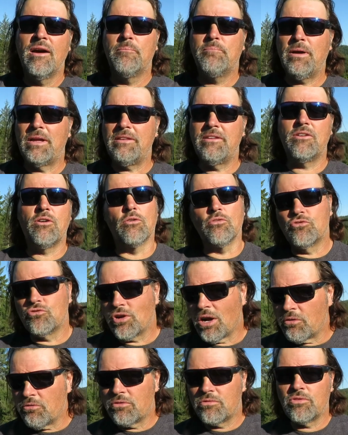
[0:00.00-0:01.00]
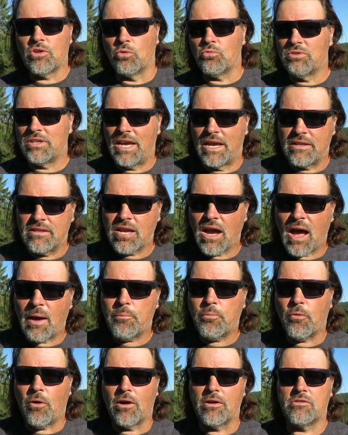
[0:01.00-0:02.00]
but you know, trout don't take
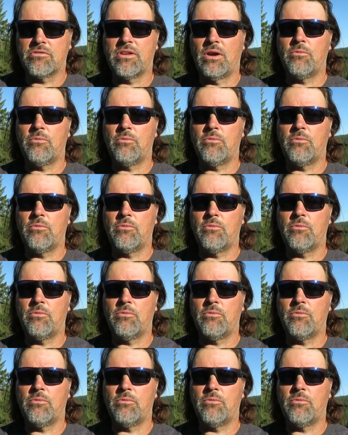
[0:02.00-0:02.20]
top waters.